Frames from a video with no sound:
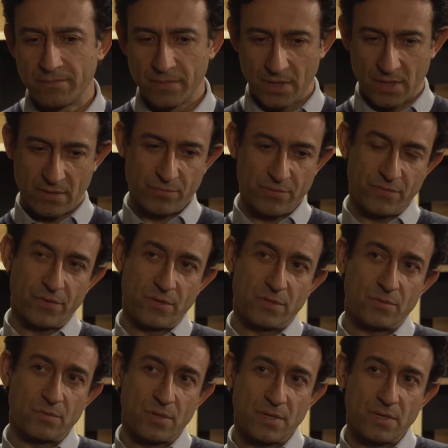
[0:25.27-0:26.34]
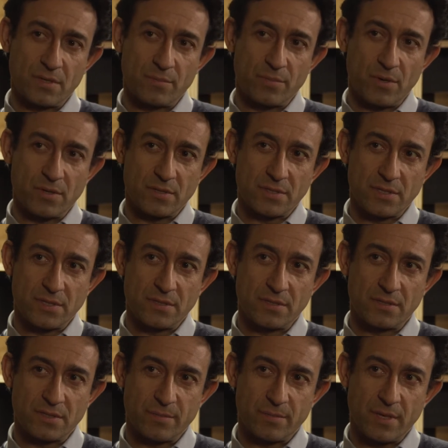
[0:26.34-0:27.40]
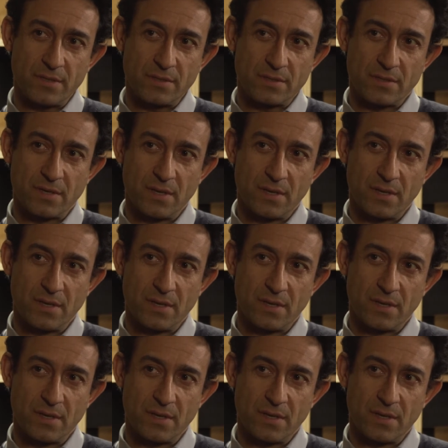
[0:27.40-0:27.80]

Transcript: And I preferred to work in the policy space.